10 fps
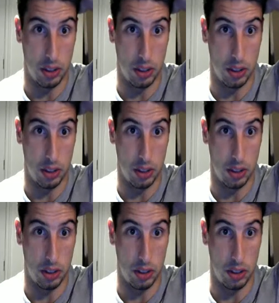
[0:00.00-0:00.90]

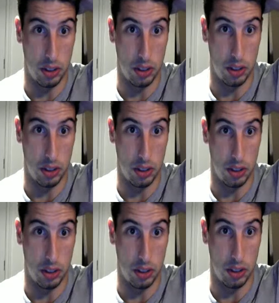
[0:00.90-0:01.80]

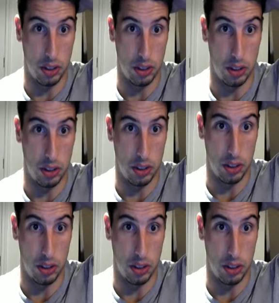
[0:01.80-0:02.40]
Nobody speaks.